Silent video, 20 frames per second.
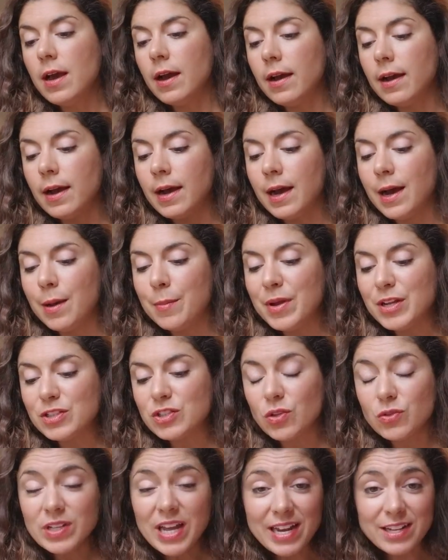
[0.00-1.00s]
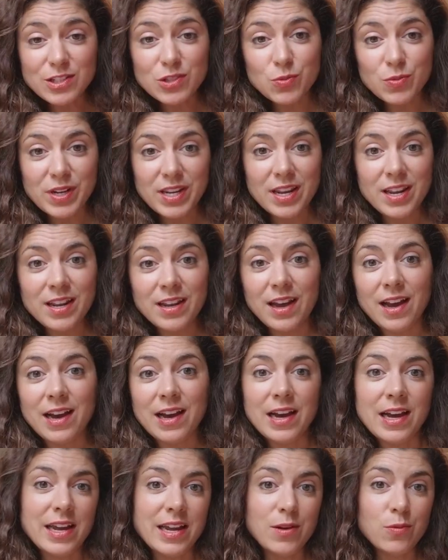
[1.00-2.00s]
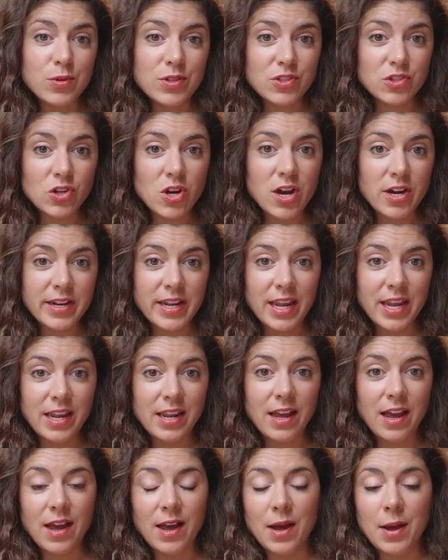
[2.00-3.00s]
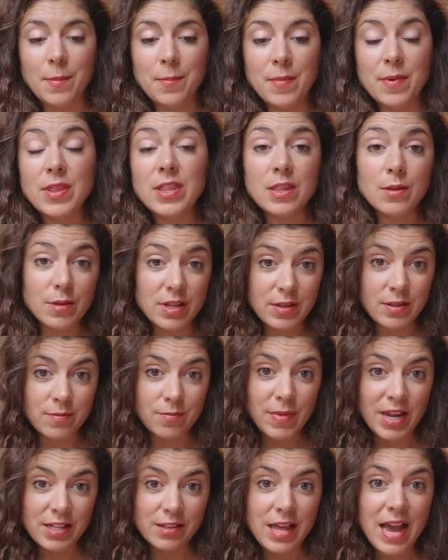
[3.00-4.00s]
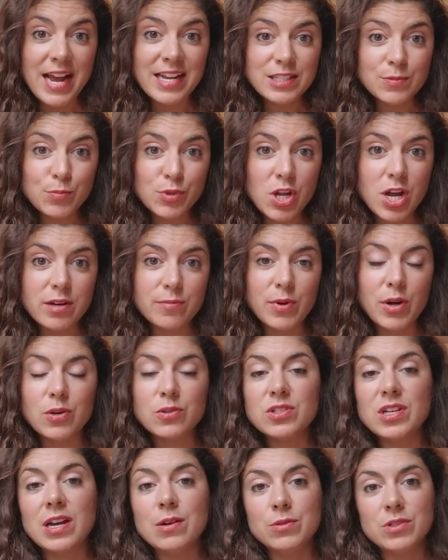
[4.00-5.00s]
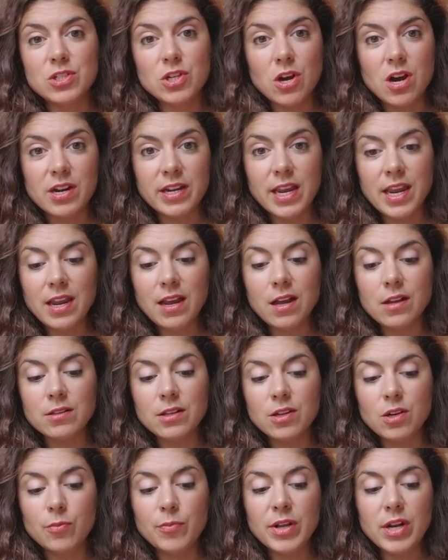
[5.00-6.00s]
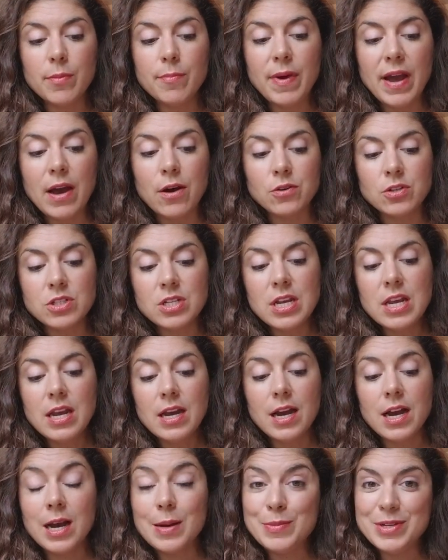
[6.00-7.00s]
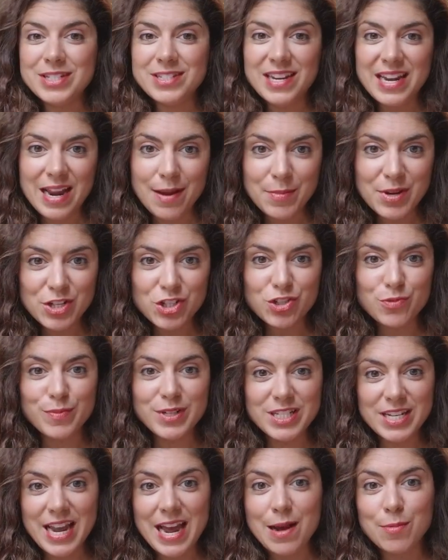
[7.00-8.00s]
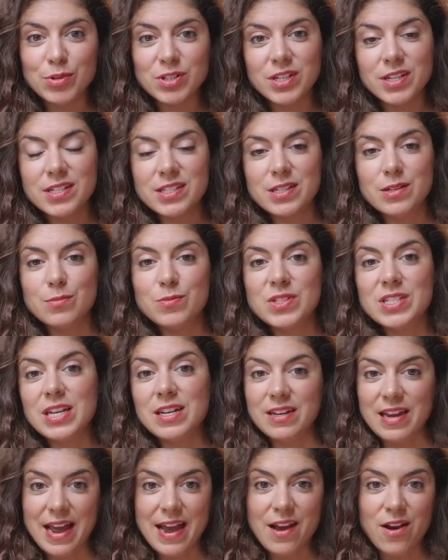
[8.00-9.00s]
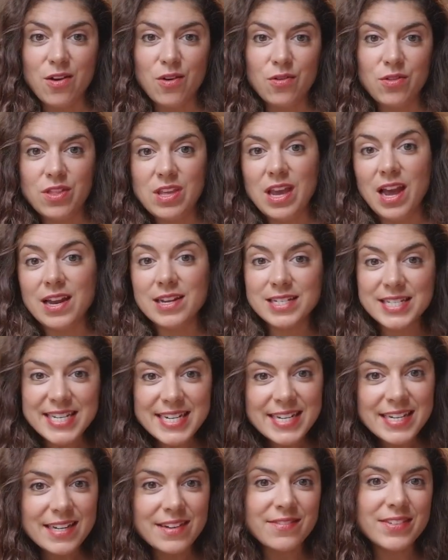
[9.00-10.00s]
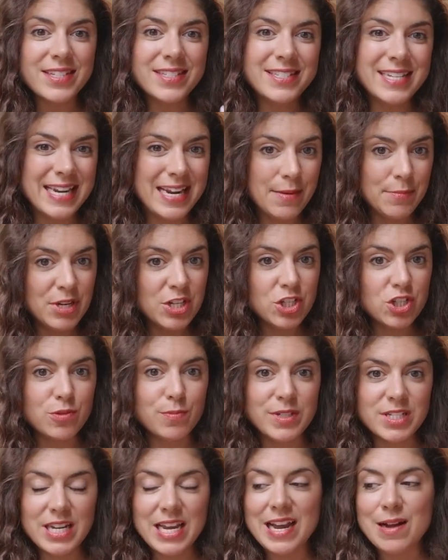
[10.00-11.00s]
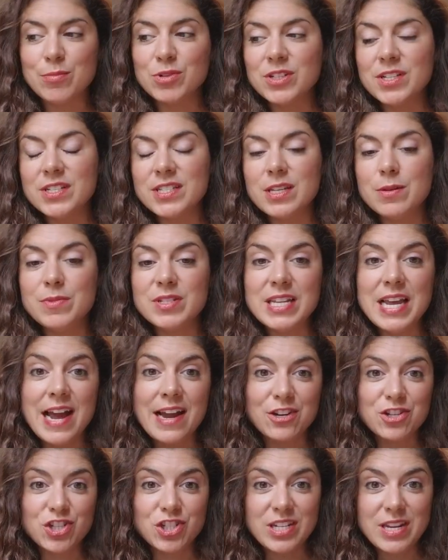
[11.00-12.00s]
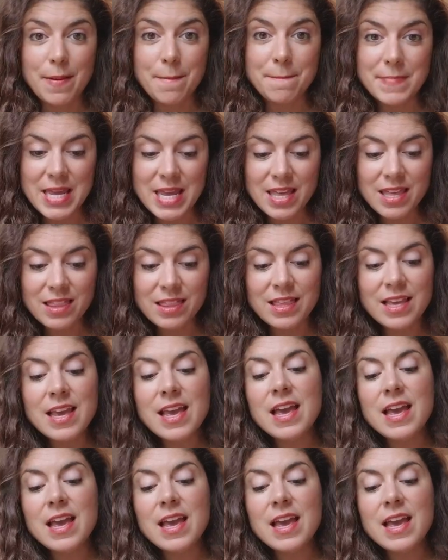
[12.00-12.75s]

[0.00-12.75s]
Um, so last week I was talking um, in, in, my last blog post, I was talking a little bit about um, damaged metabolisms and how the idea of a damaged metabolism is actually a myth.